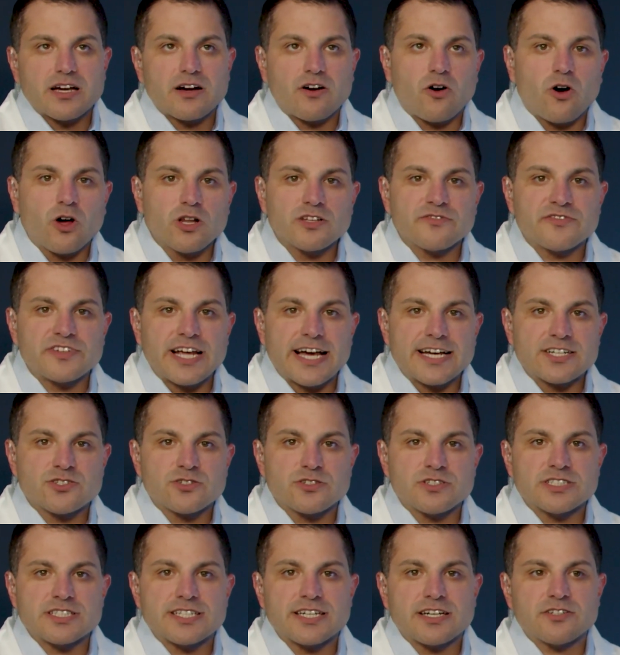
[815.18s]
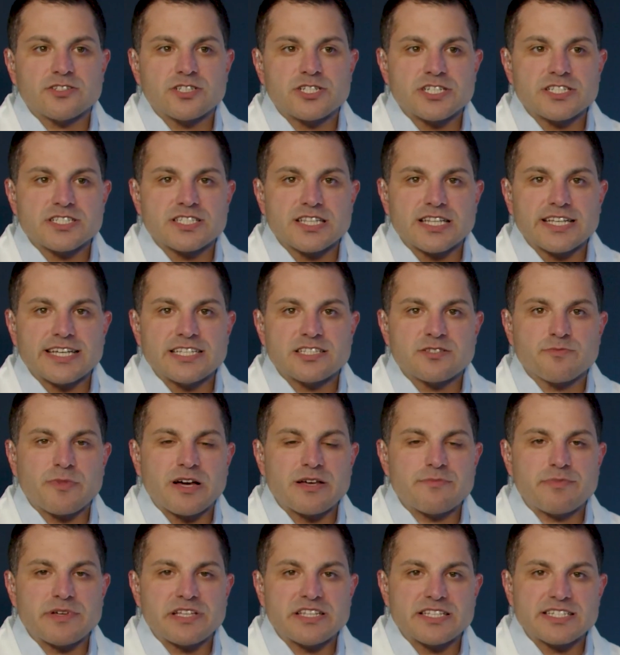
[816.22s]
all of Natural Intelligence leads
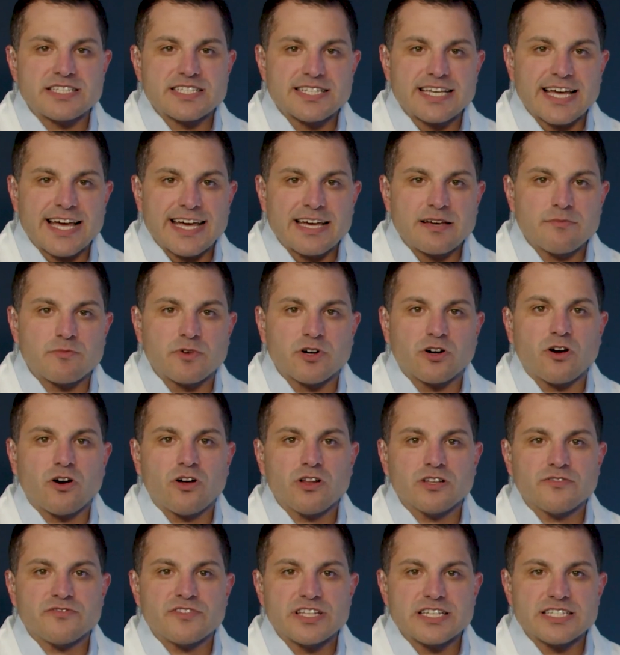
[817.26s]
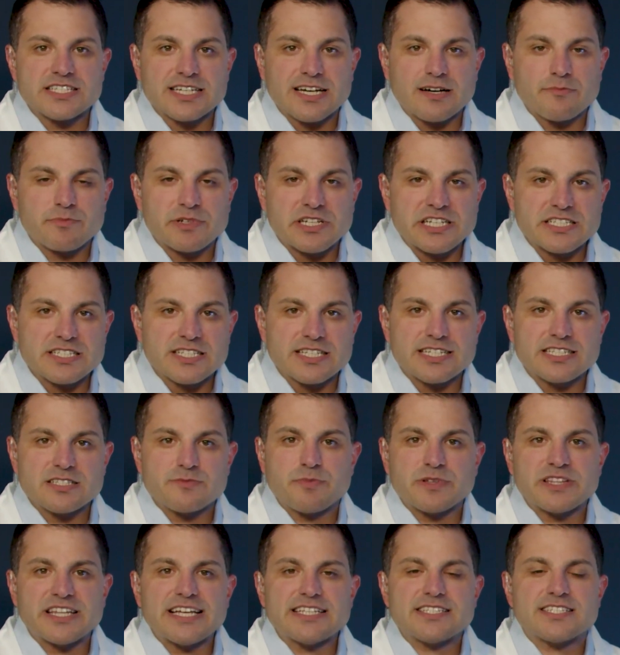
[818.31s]
might be the same, or all of this company's leads,
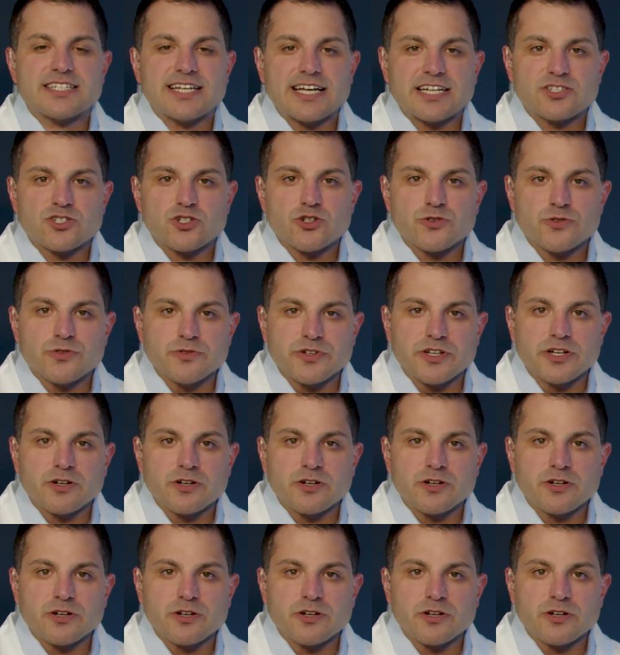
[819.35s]
but that's not true.